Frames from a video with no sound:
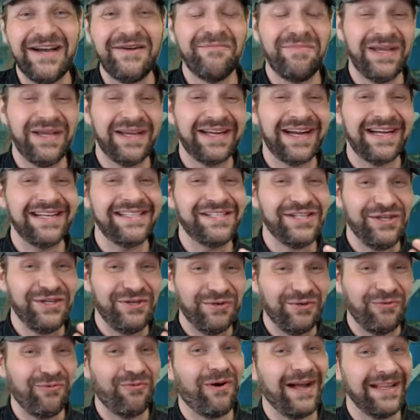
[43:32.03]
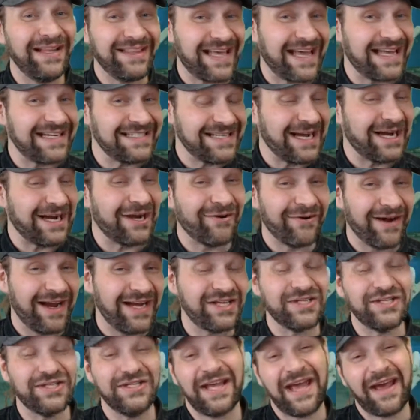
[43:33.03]
because you want that
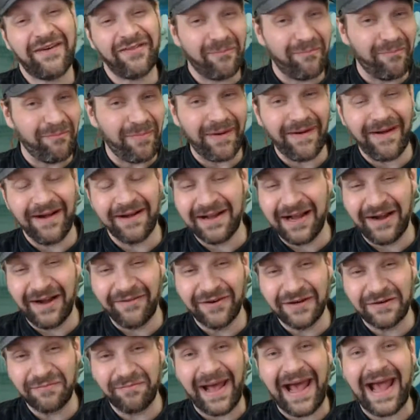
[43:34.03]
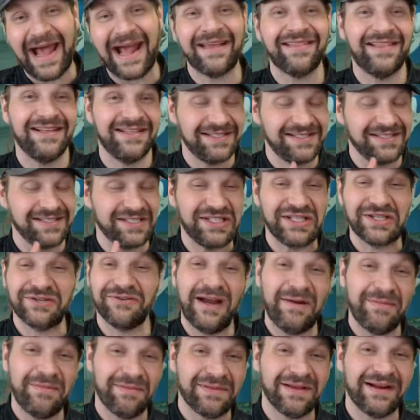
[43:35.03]
decoration to have a covered back that doesn't
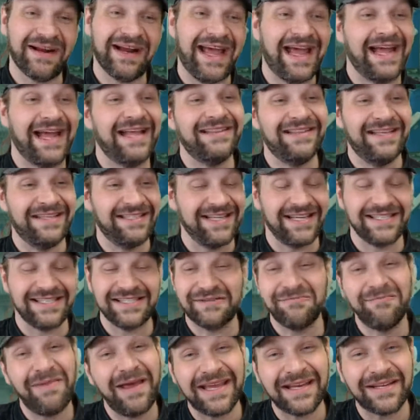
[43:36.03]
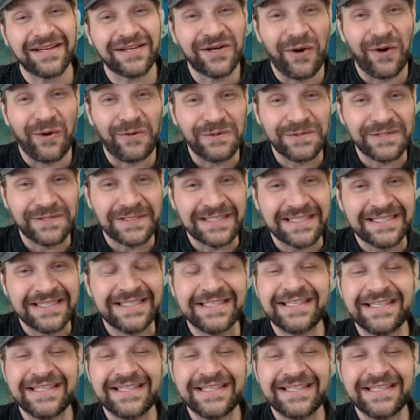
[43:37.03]
scrape their head, that doesn't make it colder,